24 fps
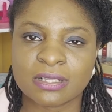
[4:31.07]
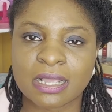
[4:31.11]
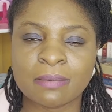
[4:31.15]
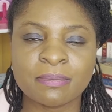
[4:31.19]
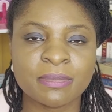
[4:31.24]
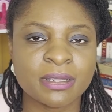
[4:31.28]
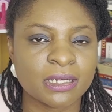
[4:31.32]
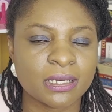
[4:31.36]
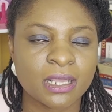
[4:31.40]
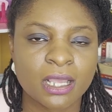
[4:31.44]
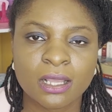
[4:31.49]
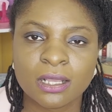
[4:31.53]
I
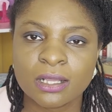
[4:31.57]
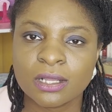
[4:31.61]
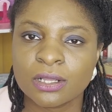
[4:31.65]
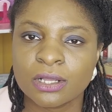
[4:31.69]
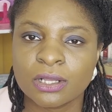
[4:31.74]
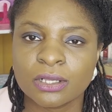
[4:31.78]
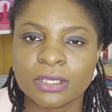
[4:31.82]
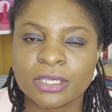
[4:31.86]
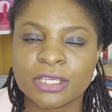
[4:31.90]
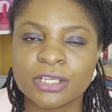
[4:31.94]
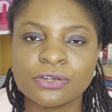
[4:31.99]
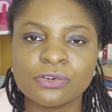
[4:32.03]
mean,
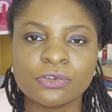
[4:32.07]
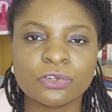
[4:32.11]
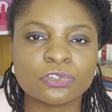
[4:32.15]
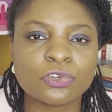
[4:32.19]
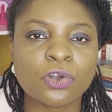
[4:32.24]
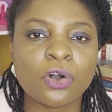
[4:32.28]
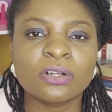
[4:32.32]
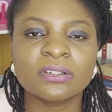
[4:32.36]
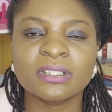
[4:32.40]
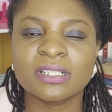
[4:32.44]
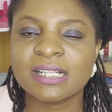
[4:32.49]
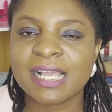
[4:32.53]
he knows
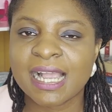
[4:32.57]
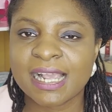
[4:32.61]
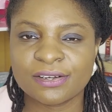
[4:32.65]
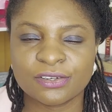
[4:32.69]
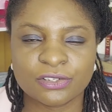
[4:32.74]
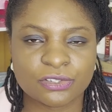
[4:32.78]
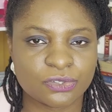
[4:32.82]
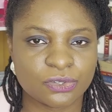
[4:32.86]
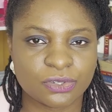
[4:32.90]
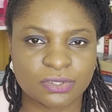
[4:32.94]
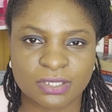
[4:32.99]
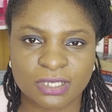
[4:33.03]
all the
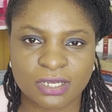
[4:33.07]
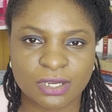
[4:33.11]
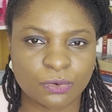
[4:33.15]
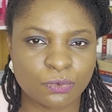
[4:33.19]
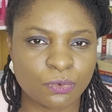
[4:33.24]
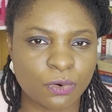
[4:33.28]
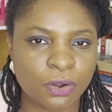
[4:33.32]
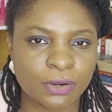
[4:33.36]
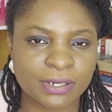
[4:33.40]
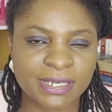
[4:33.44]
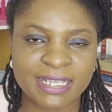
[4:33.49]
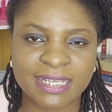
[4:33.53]
dinosaurs in the
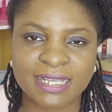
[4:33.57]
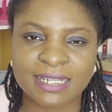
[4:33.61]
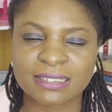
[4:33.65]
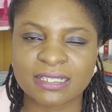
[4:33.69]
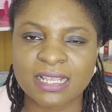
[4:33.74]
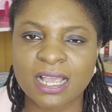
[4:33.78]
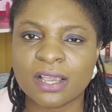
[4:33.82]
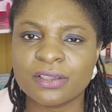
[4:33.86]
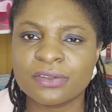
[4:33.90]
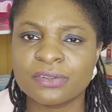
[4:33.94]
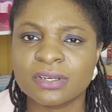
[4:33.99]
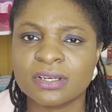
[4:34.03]
world. He can
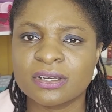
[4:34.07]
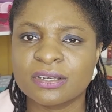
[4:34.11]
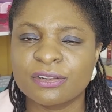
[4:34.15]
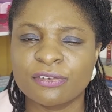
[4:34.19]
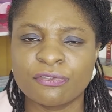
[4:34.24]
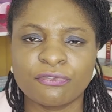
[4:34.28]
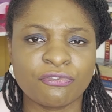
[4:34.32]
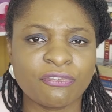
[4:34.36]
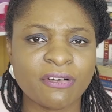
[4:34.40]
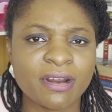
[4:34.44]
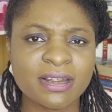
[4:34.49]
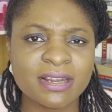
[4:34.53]
tell you the
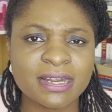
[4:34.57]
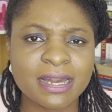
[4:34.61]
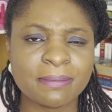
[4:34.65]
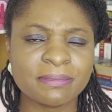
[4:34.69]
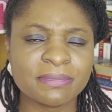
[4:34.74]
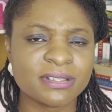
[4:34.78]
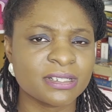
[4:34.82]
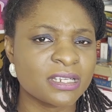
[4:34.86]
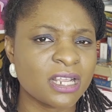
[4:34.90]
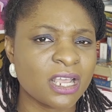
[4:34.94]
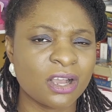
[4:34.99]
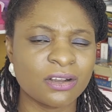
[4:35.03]
different names.
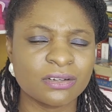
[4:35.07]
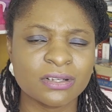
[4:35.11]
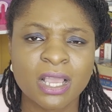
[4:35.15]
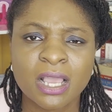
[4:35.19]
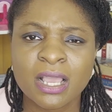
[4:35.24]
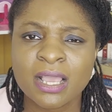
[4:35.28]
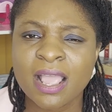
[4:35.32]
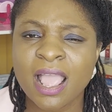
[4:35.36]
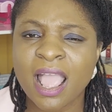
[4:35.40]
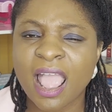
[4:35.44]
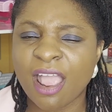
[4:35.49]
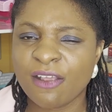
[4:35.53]
He tells
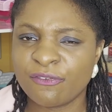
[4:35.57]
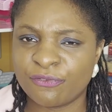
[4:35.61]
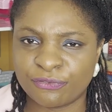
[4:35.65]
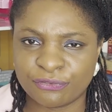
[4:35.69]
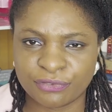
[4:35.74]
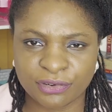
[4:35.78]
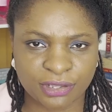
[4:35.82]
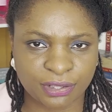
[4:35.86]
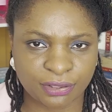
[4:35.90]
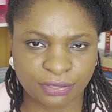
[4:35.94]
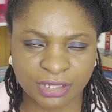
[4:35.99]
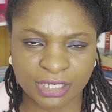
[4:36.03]

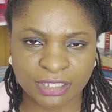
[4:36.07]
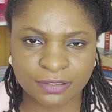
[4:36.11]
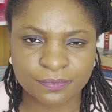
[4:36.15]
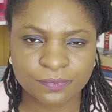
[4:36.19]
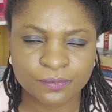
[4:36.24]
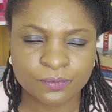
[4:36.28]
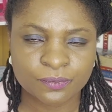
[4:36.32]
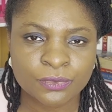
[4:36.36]
everything.